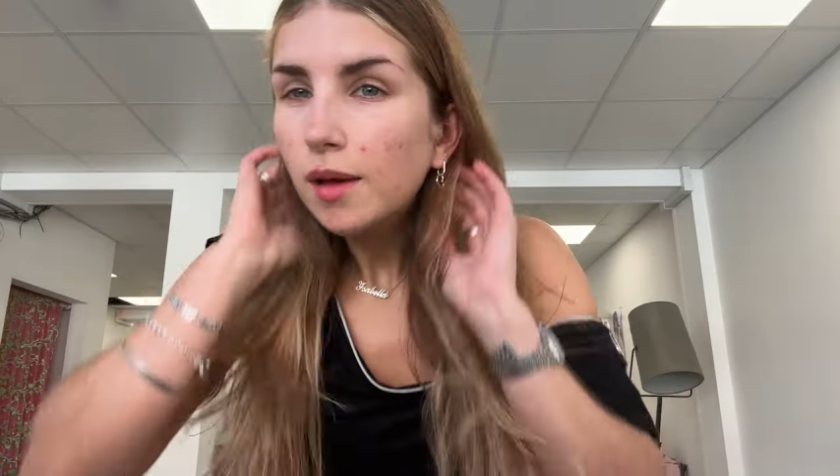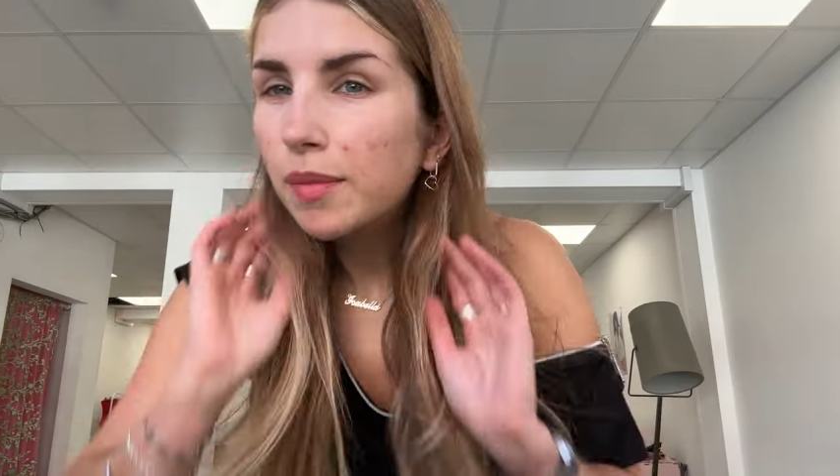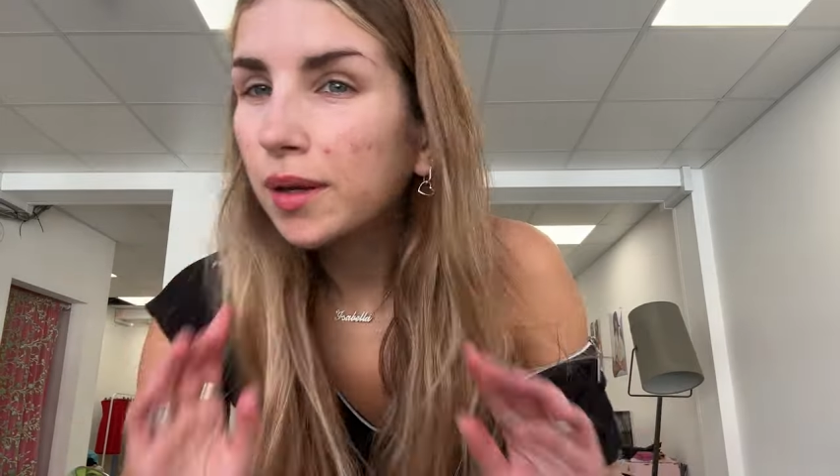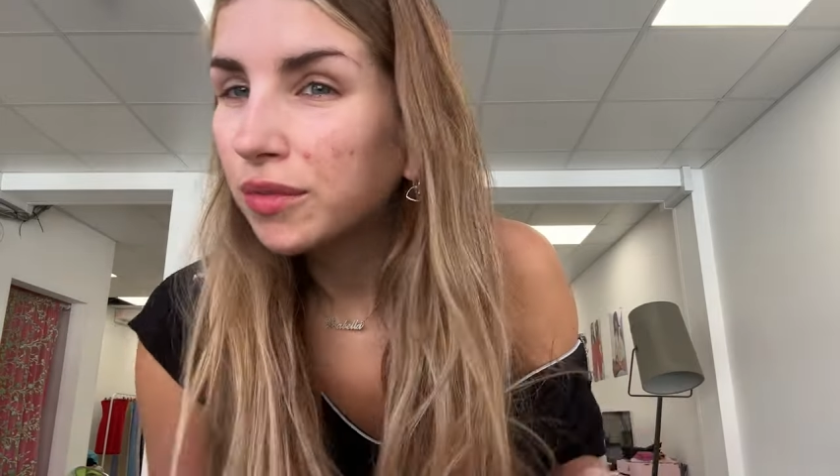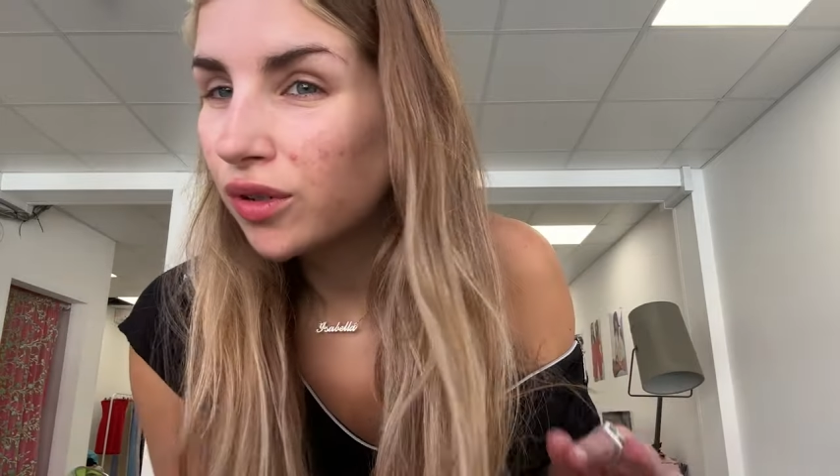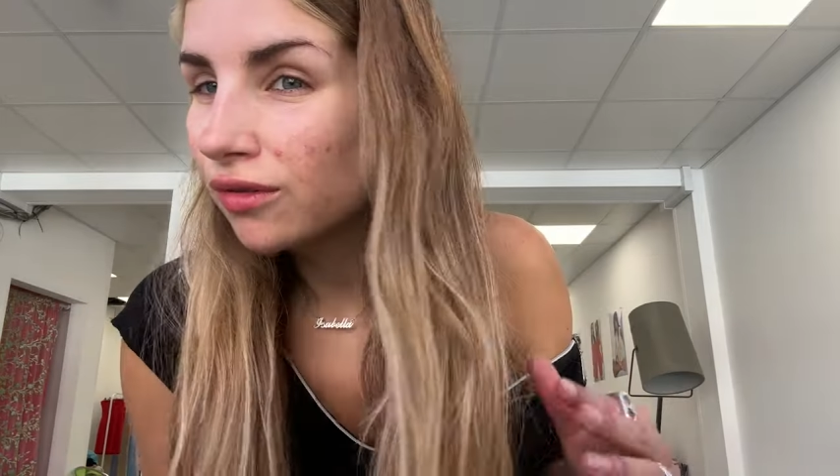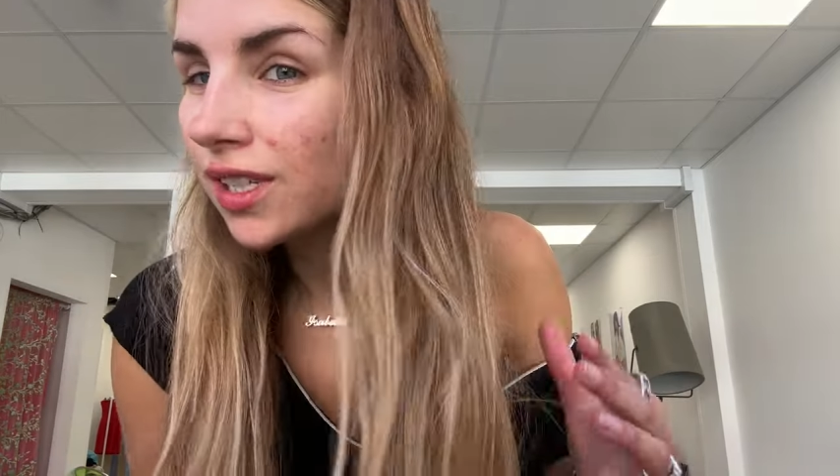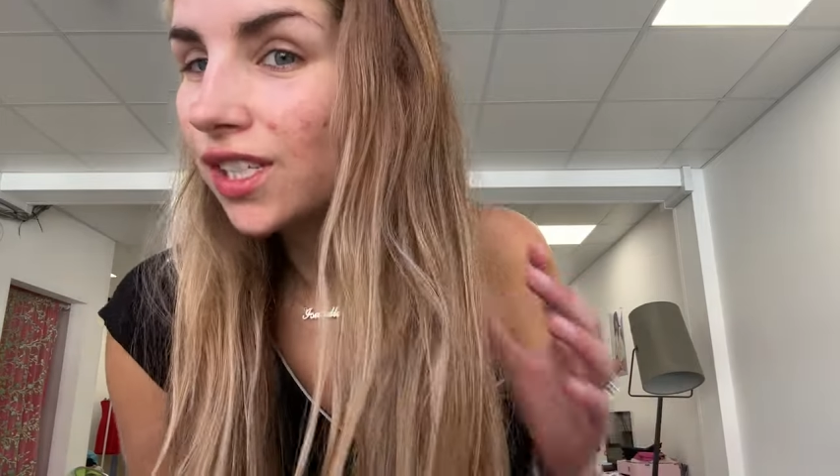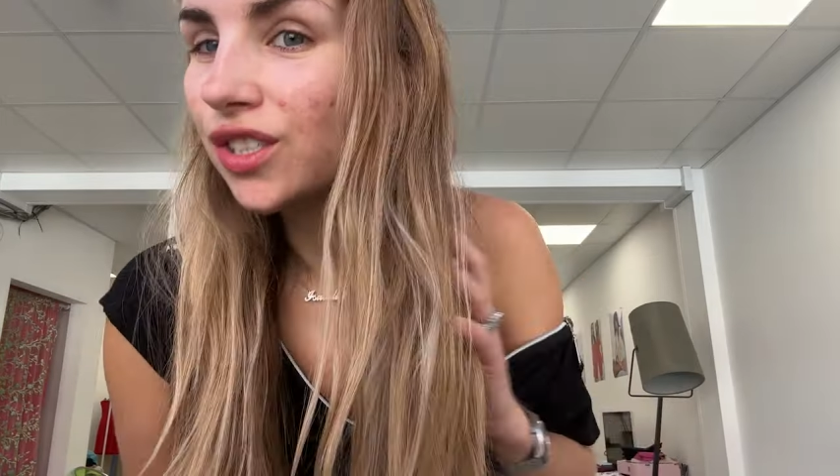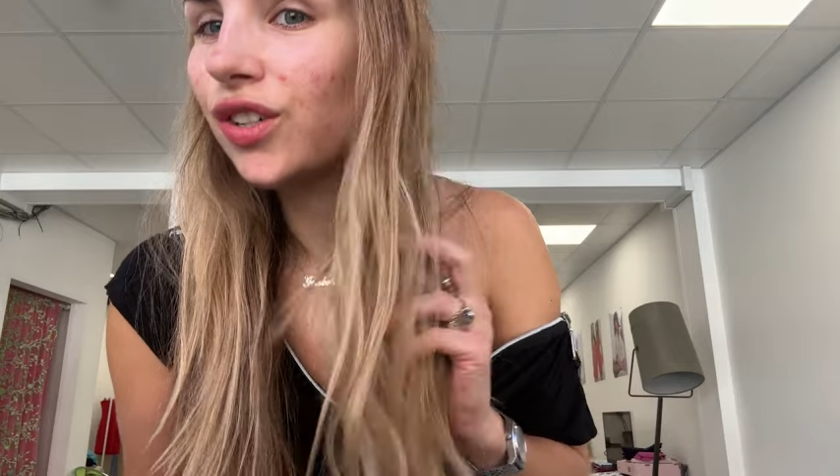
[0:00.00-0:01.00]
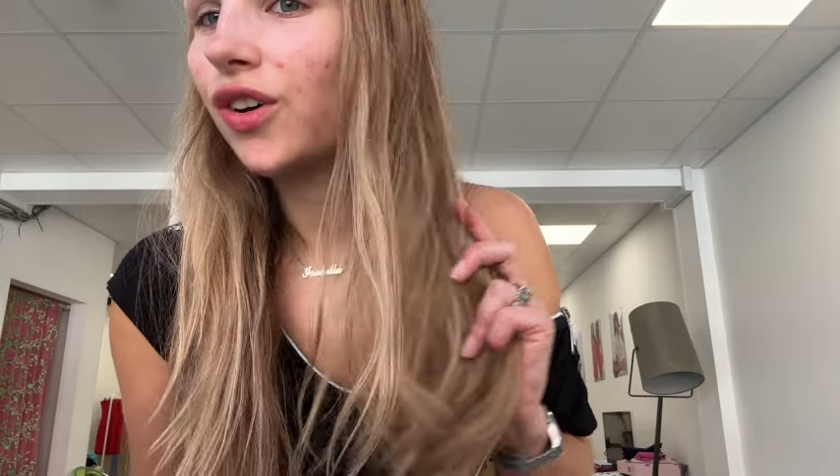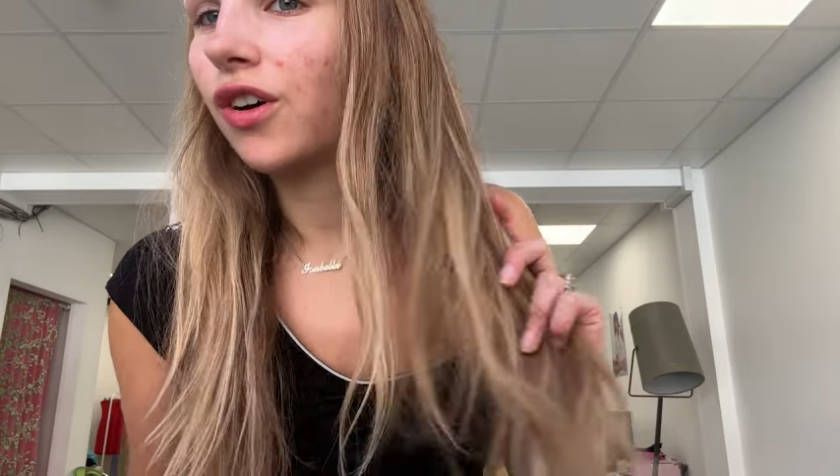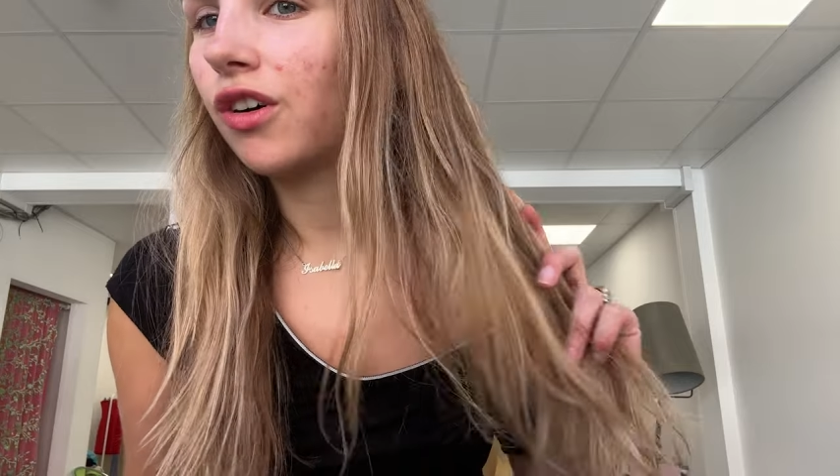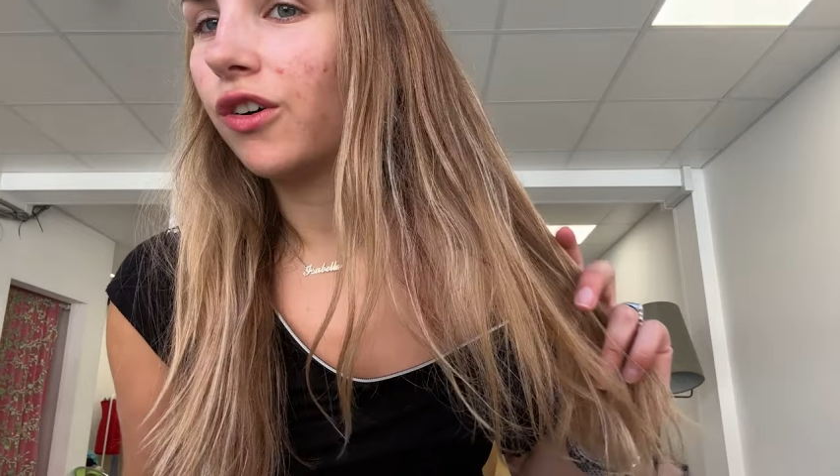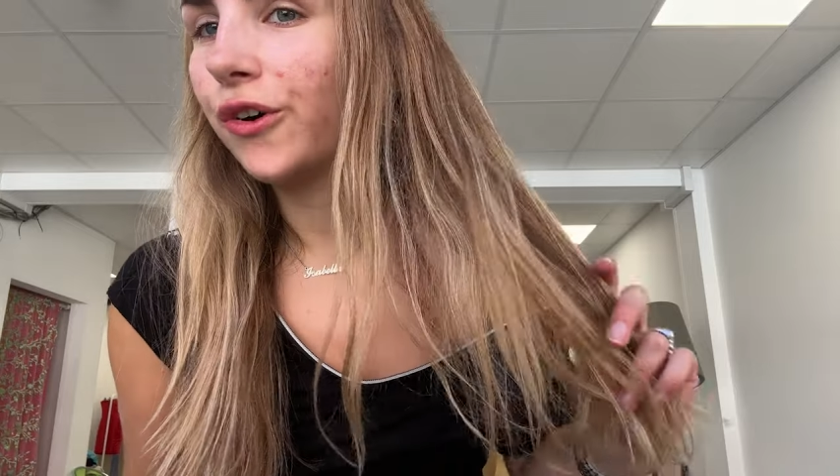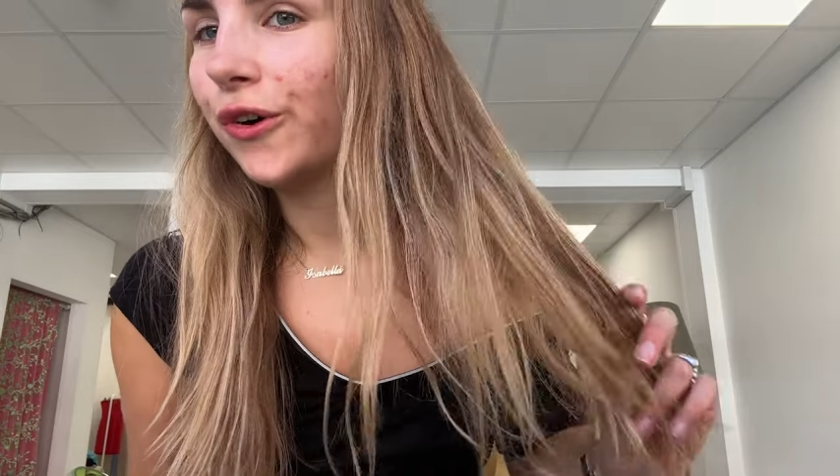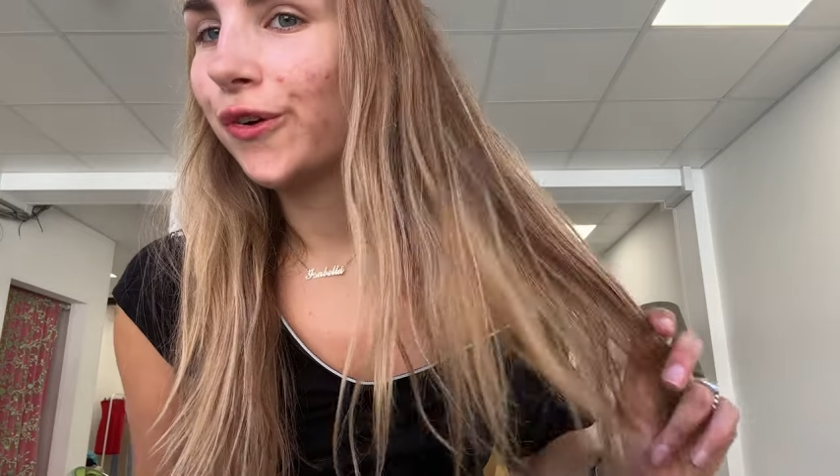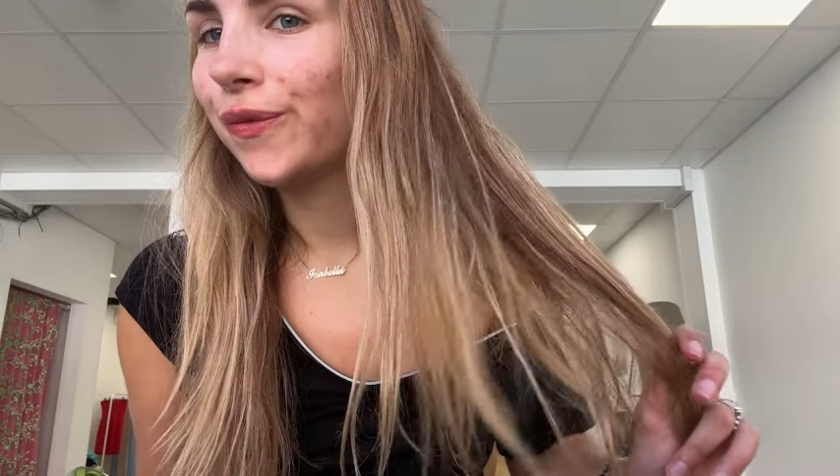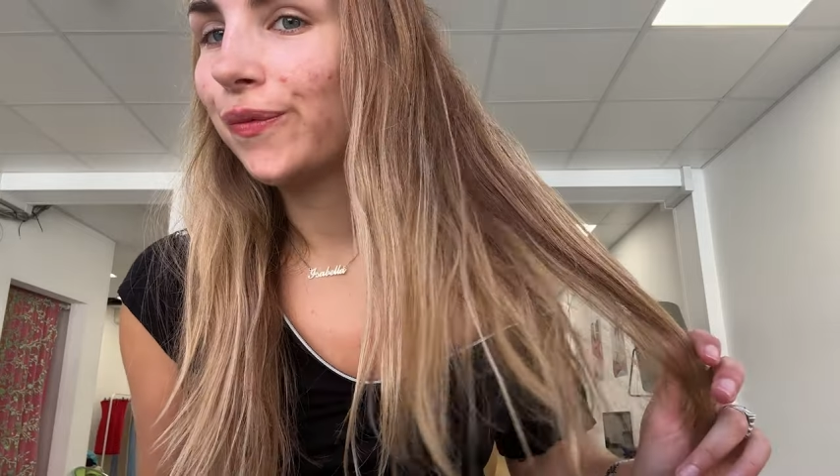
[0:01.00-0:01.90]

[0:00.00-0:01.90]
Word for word: but I'm not really sure